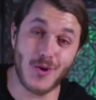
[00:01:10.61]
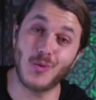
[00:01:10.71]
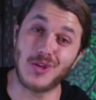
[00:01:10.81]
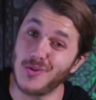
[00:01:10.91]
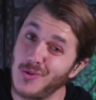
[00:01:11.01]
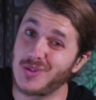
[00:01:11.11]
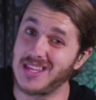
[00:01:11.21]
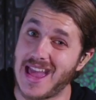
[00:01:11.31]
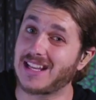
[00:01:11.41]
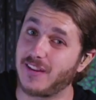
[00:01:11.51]
I don't
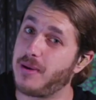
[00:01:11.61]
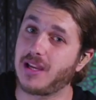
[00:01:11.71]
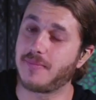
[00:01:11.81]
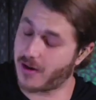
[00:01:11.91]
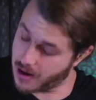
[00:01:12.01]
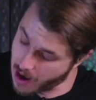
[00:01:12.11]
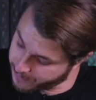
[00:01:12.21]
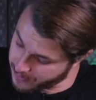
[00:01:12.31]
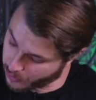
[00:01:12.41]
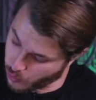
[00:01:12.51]
use the active pickup very
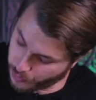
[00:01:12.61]
often.